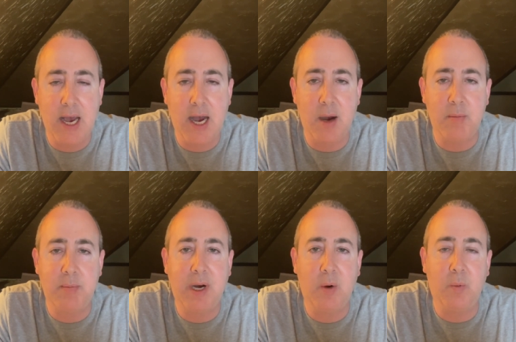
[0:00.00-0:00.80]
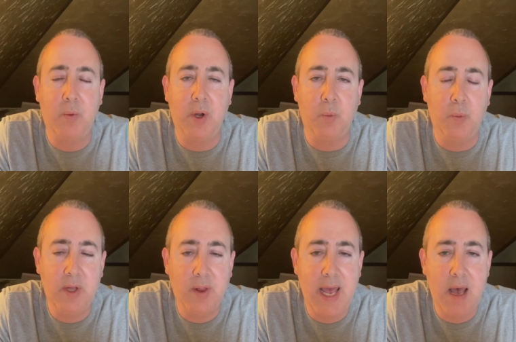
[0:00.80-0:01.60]
about what
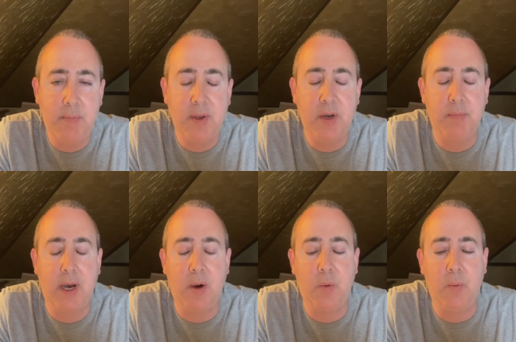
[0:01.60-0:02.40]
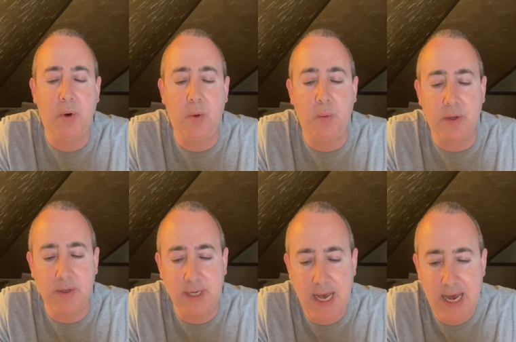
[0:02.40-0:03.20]
will happen, about what will
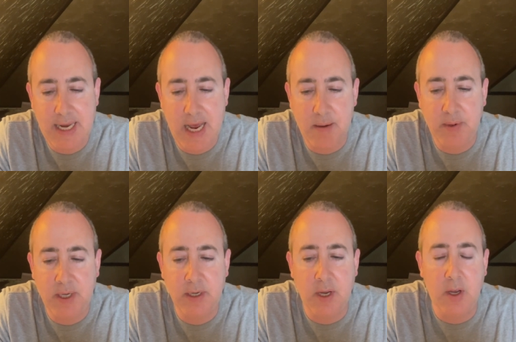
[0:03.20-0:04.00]
not happen,